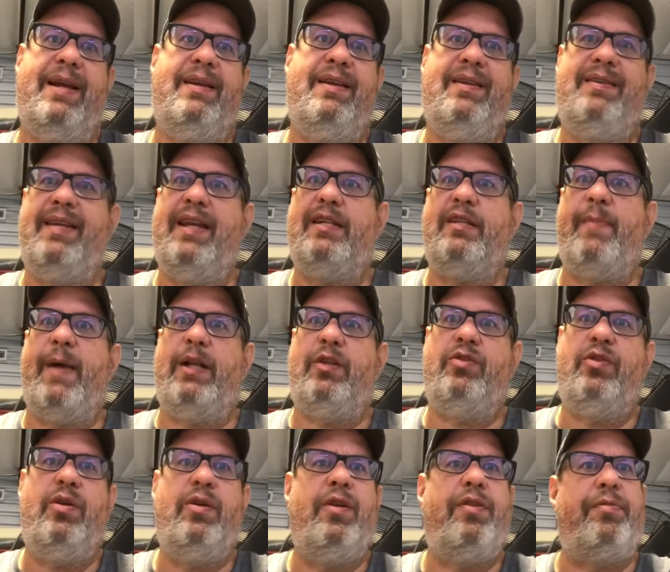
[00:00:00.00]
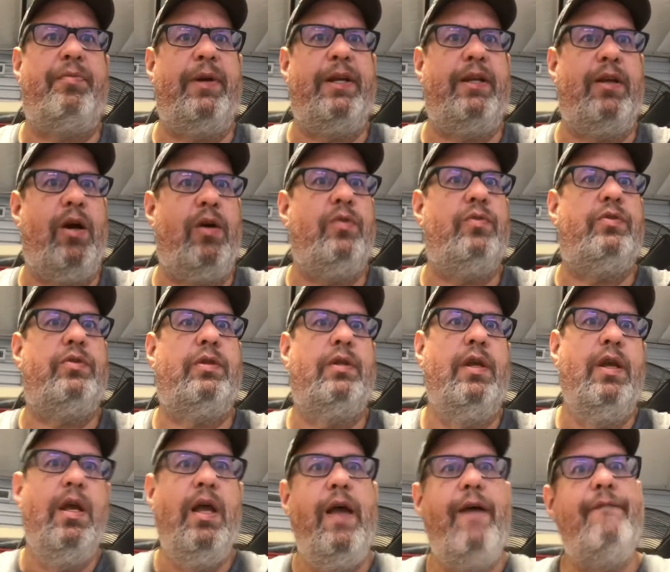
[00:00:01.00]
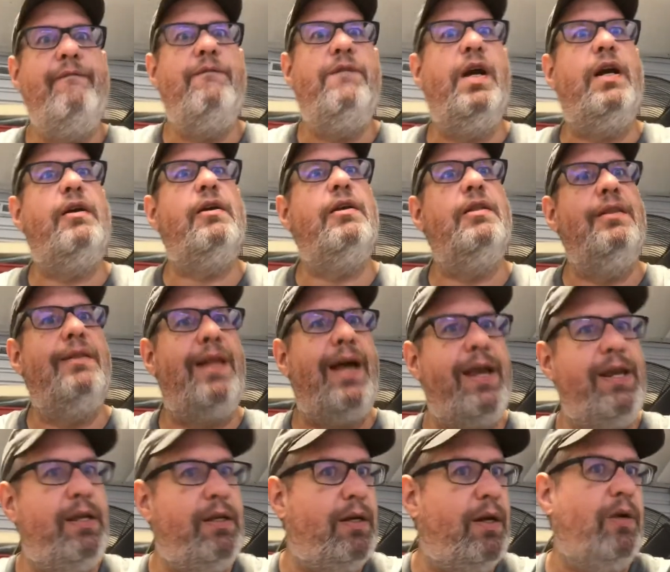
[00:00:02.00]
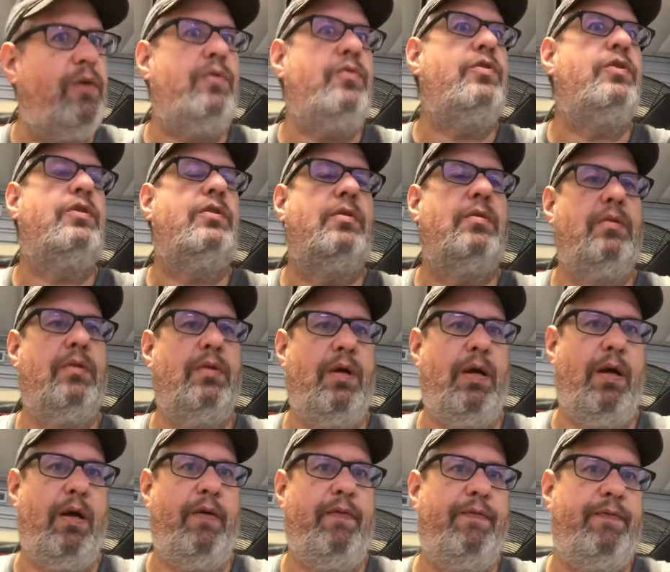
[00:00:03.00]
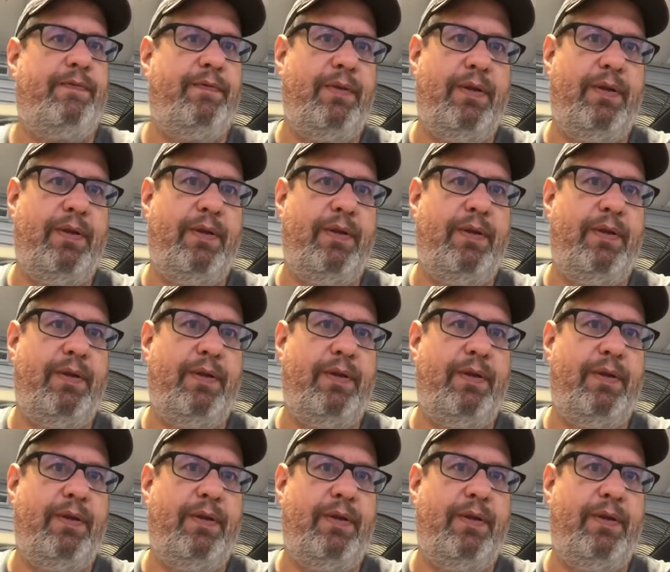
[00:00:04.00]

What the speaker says: It takes about 2 to 3 coats, very light coats of,